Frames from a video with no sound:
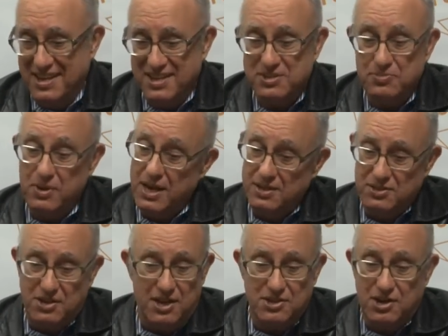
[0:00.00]
Yes,
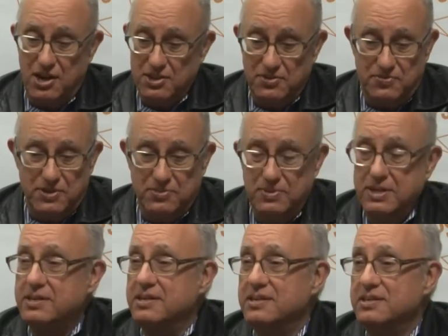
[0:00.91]
man. And Carly
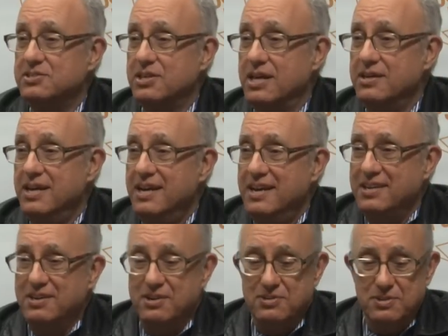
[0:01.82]
Fiorina. It's like
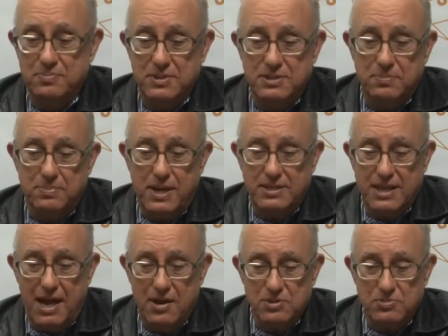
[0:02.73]
you know the big debate
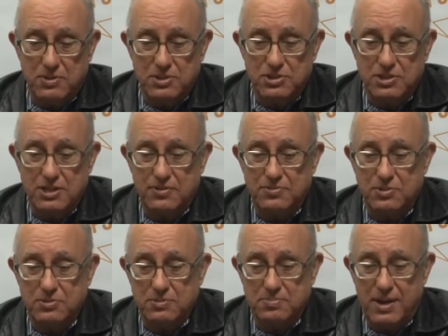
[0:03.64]
now is whether she left
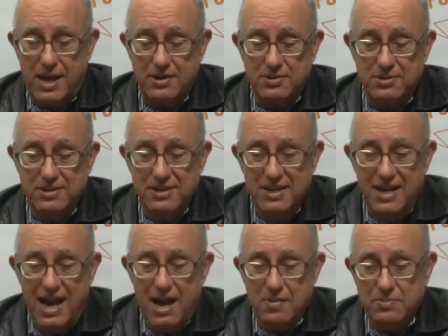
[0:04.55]
Hewlett Packard,
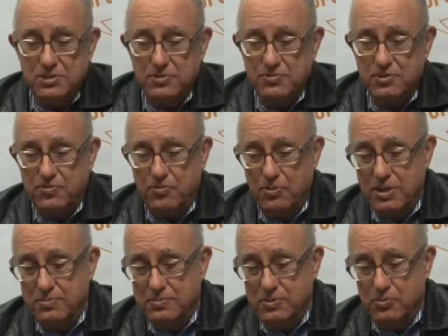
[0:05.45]
how much of her
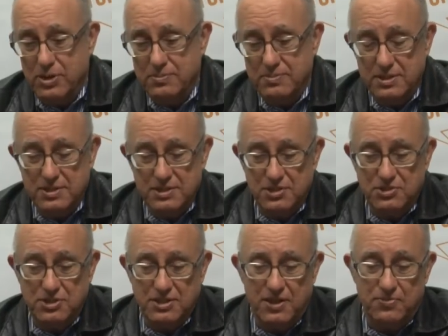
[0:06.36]
41 million that
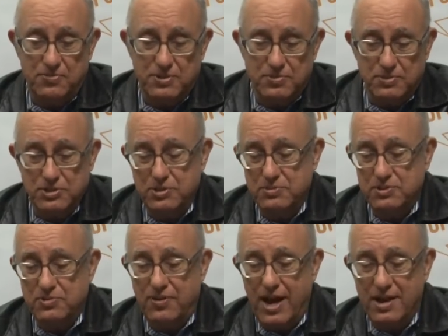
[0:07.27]
she left with when she
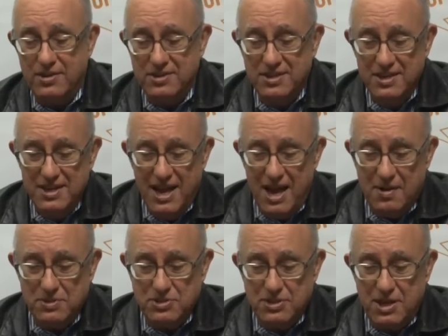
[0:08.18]
was fired, how
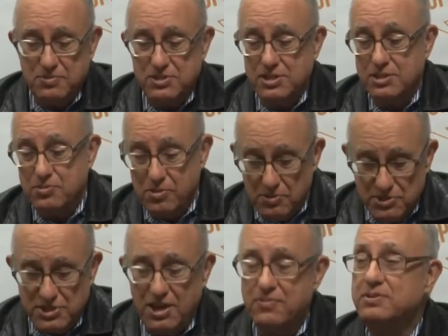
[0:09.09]
much of that was in quote
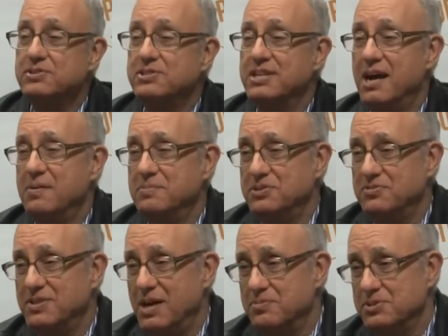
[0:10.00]
severance, and how much
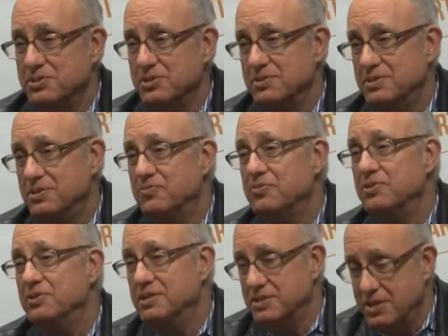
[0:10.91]
of that was uh,
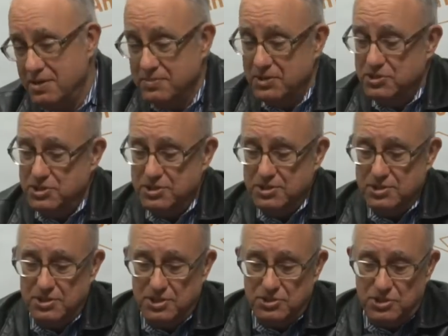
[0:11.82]
deferred income that she
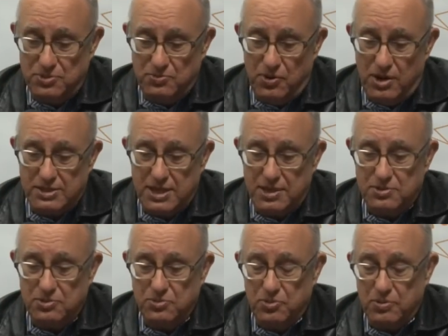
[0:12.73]
that she walked out
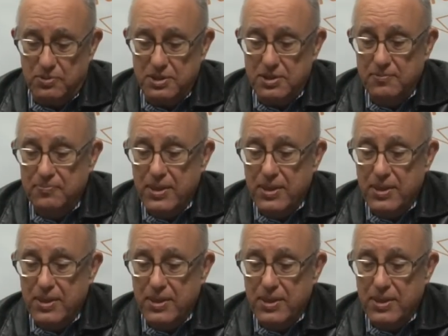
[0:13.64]
the door with.